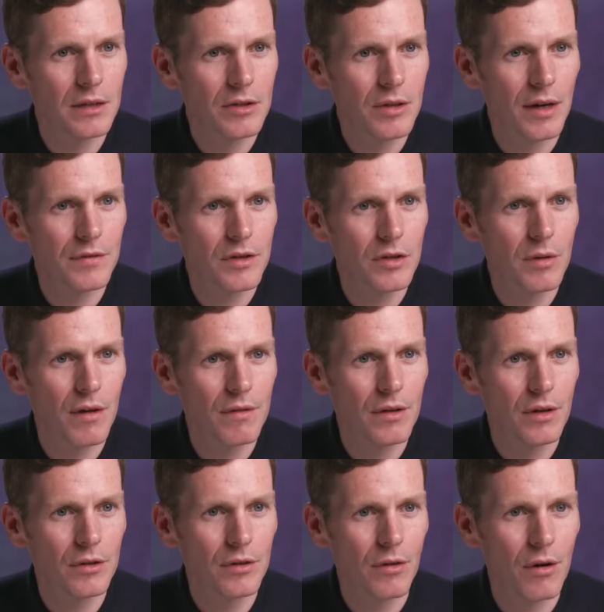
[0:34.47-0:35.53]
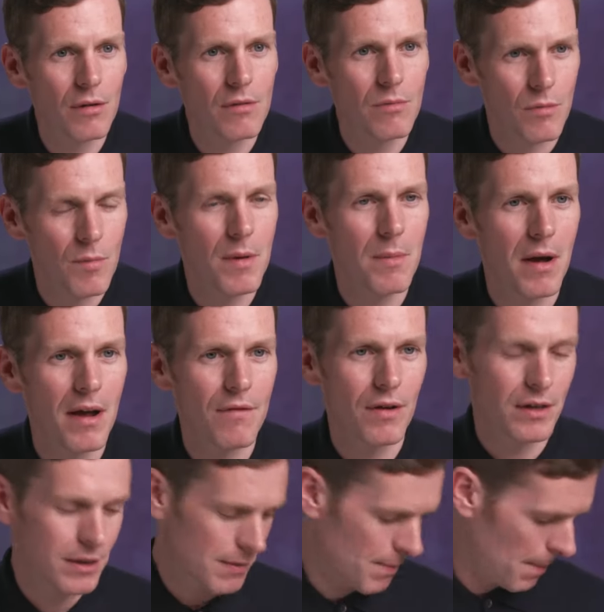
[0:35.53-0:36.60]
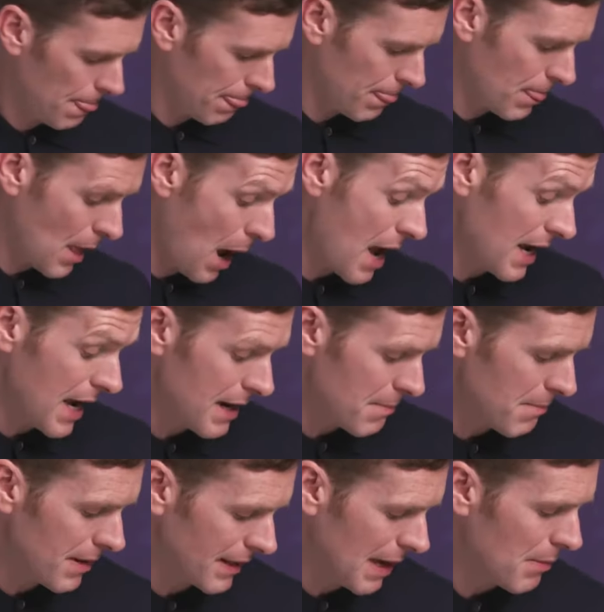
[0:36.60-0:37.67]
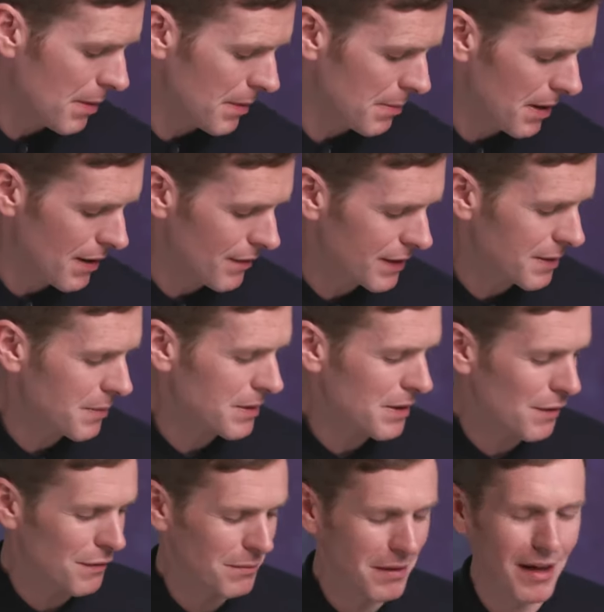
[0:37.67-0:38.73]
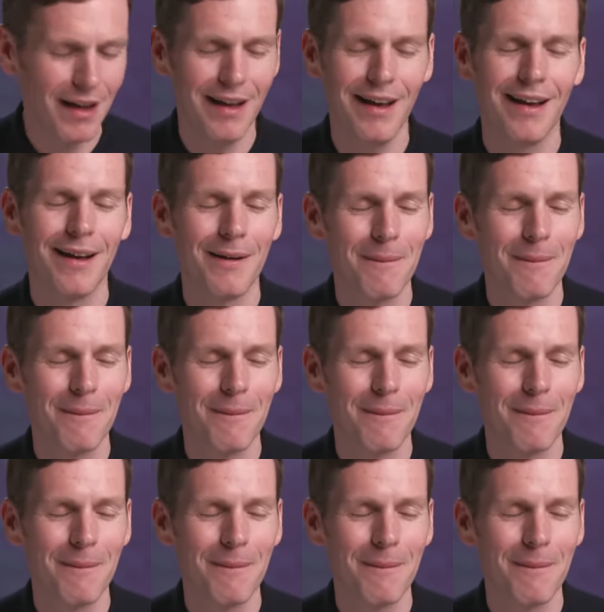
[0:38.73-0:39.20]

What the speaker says: You don't have to do everything on your own, would be my advice. Again, that might be my advice to myself.